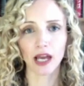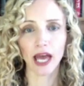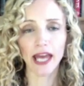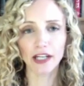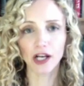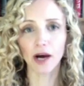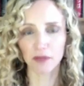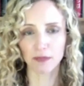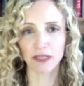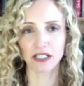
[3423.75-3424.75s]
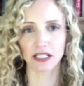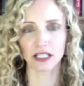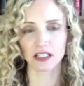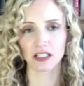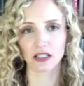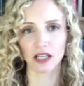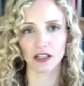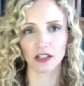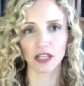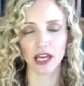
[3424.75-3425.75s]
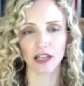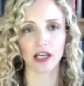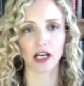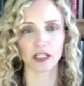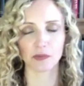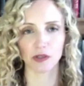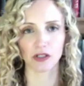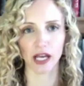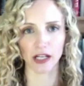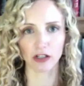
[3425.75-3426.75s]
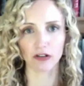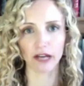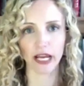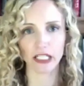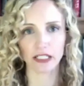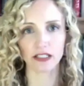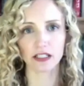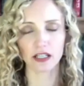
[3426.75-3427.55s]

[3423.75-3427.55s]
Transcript: head up the business that they and their husband had created.